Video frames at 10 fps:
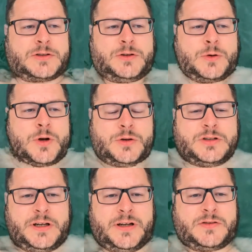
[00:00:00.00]

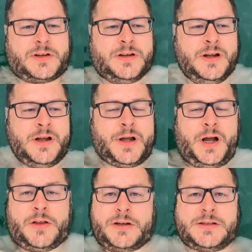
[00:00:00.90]
sclerosis and
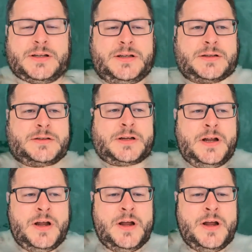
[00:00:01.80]
other diseases.